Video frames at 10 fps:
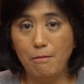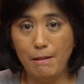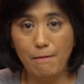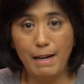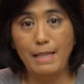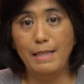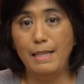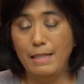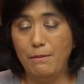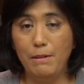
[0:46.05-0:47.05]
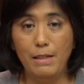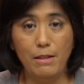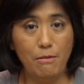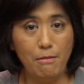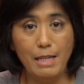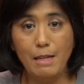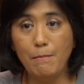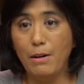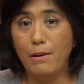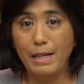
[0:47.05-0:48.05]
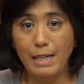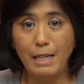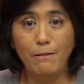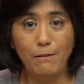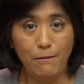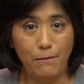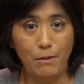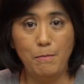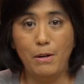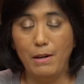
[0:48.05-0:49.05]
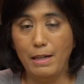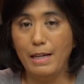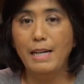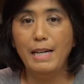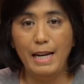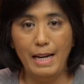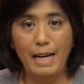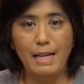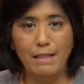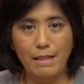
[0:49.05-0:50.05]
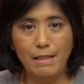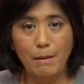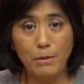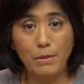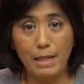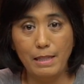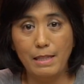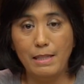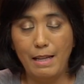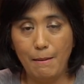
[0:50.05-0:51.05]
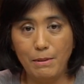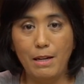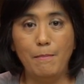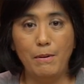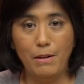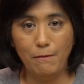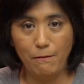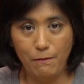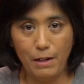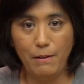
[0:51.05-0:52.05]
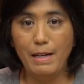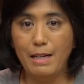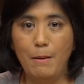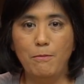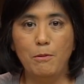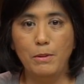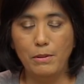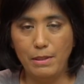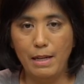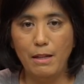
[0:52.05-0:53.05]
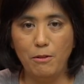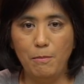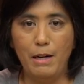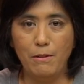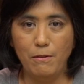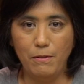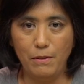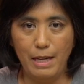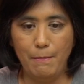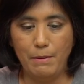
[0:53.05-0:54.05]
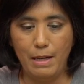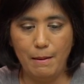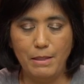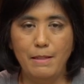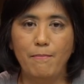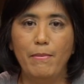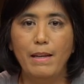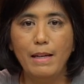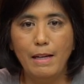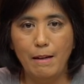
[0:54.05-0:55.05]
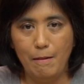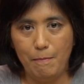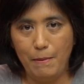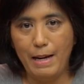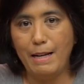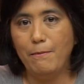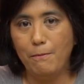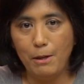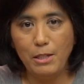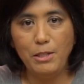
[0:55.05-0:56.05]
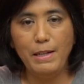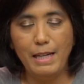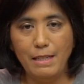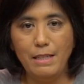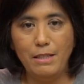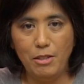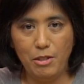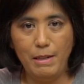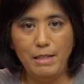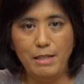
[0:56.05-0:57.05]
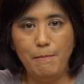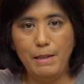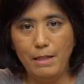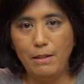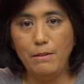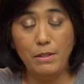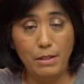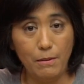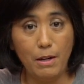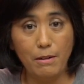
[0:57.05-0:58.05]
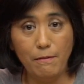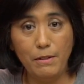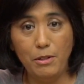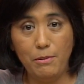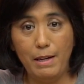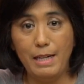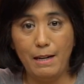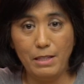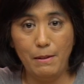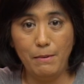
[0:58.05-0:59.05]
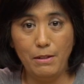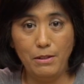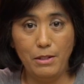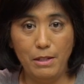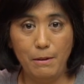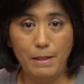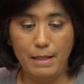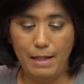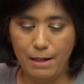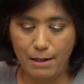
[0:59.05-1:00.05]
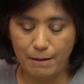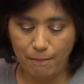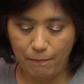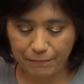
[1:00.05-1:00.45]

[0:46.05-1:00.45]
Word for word: We ran this with 3D Mark and even Furmark, and the numbers on this laptop are very comparable to other powerful laptops. But once you get into discrete GPUs, there are a few trade-offs, and I'm going to show you what they are.